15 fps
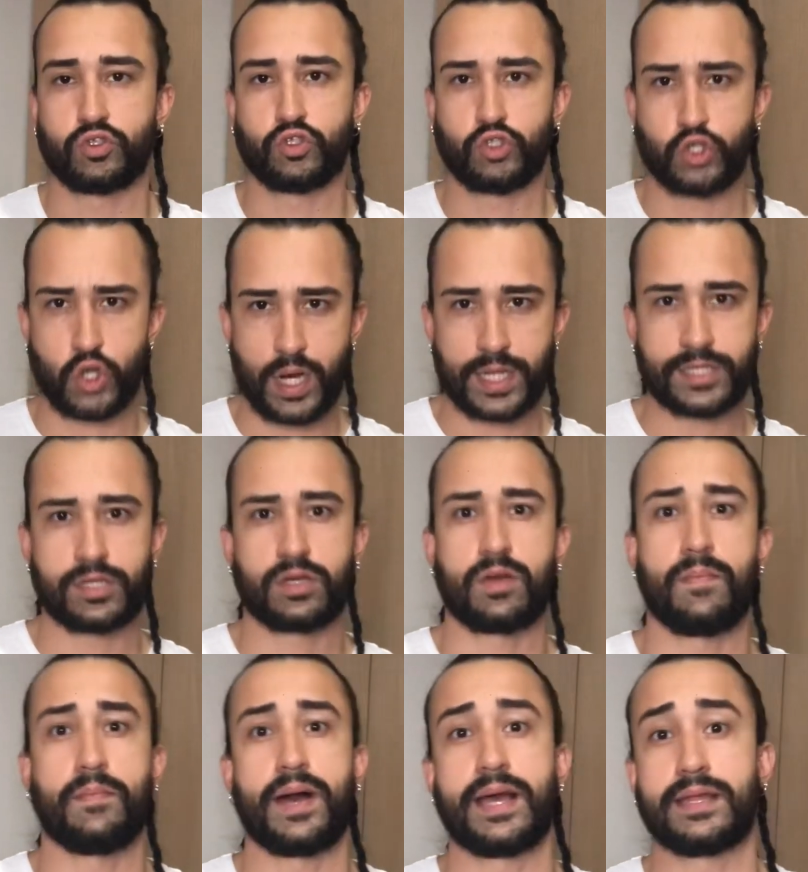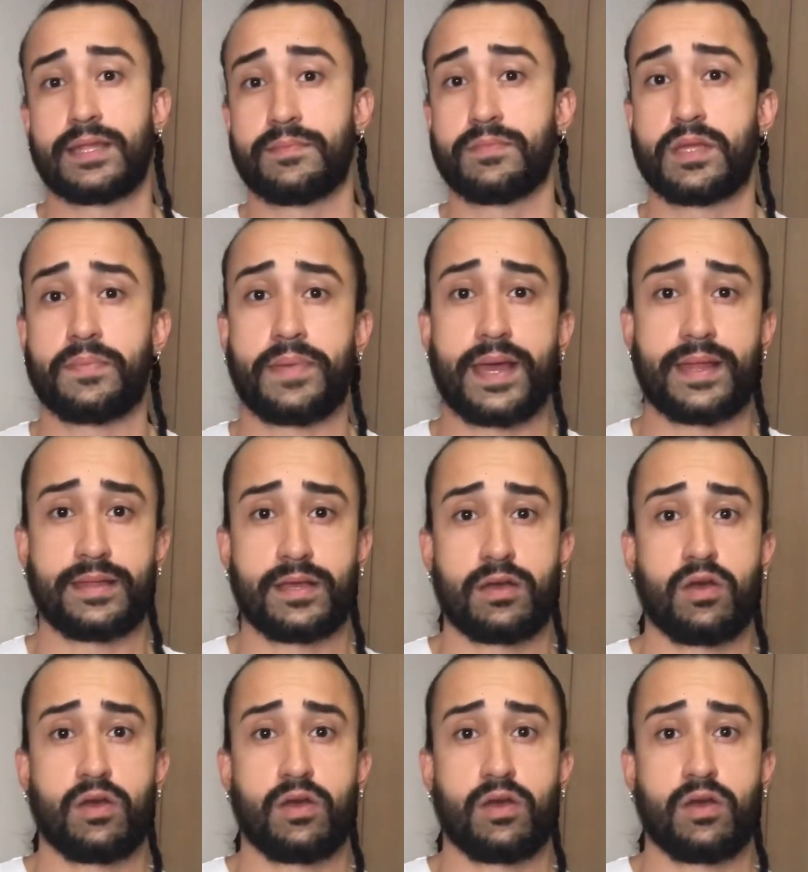Try to combine them depending